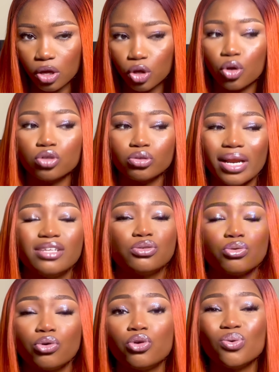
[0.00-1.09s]
you're trying
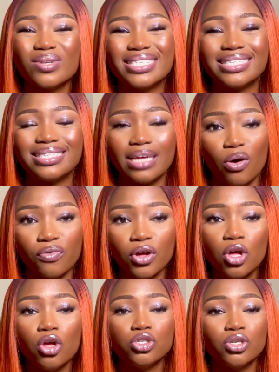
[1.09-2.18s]
it on yourself,
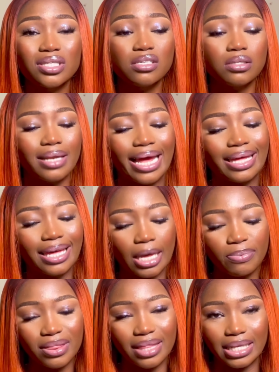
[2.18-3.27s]
you just need to like
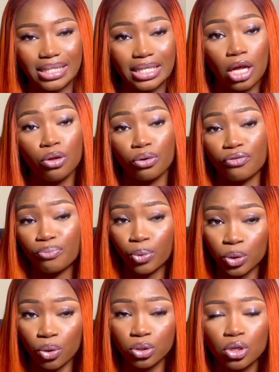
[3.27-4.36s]
keep testing a lot of
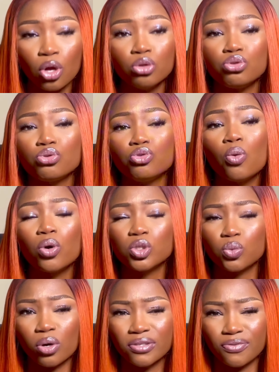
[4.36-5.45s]
products to know
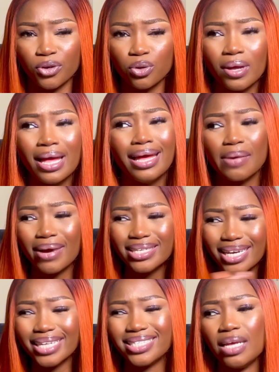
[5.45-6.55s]
what works for you.
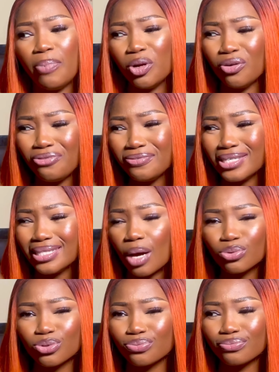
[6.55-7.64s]
Imagine getting a pot of
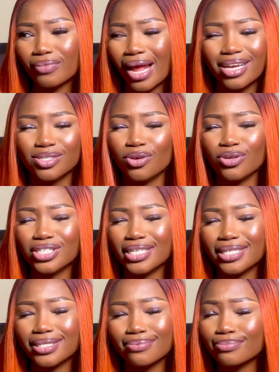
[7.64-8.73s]
50,000 and it's not your shade.